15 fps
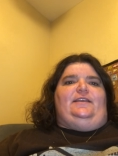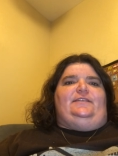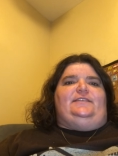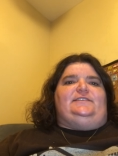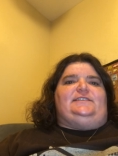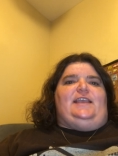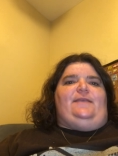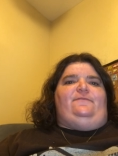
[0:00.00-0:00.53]

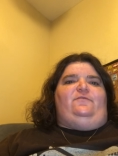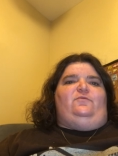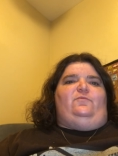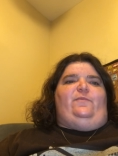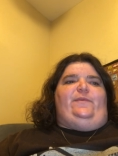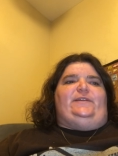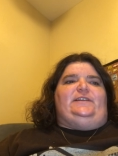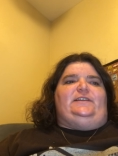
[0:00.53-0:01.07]
This came from
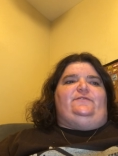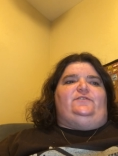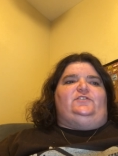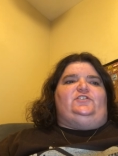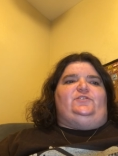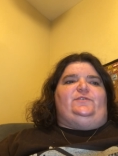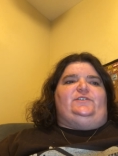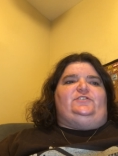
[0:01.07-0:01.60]
a medieval
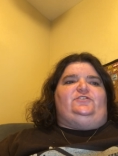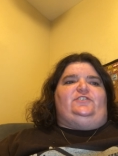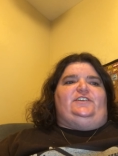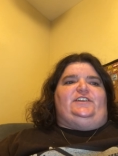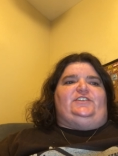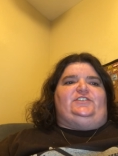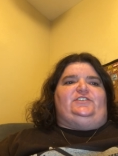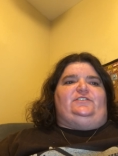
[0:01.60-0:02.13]
Jewish
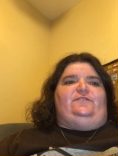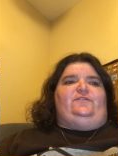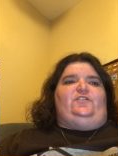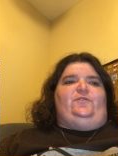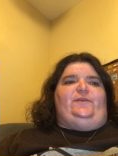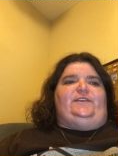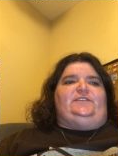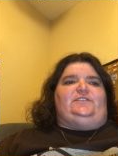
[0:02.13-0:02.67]
tradition of
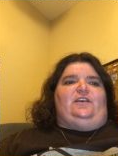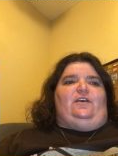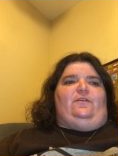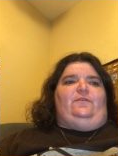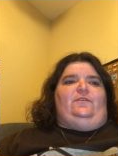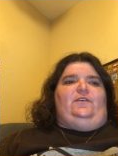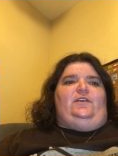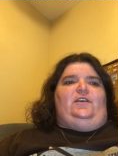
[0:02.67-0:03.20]
doing so,